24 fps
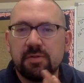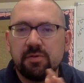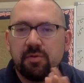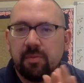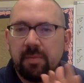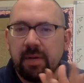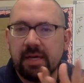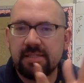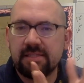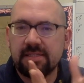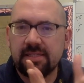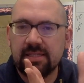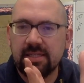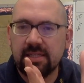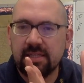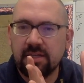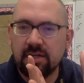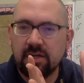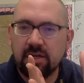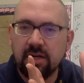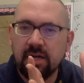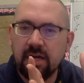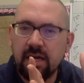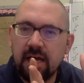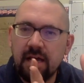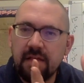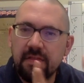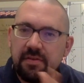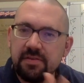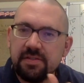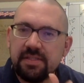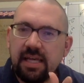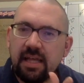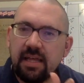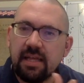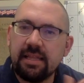where basically they're
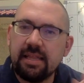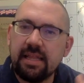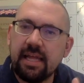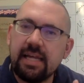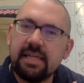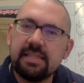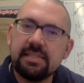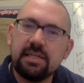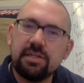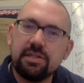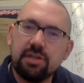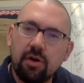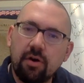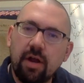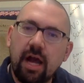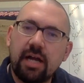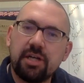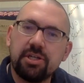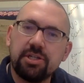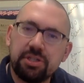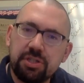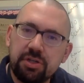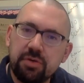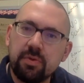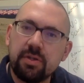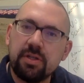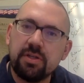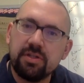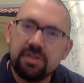selling things that don't actually do